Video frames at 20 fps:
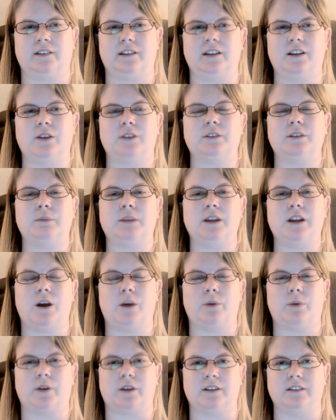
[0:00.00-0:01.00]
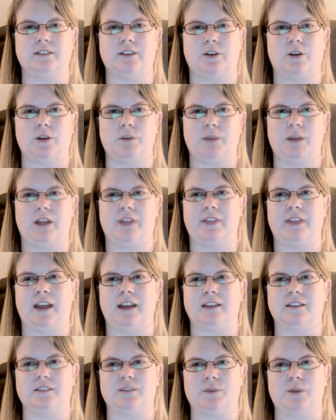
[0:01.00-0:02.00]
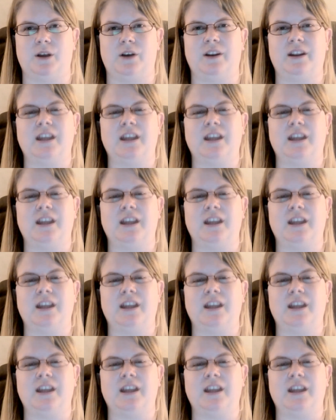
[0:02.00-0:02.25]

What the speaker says: I know some of y'all were concerned about that as well.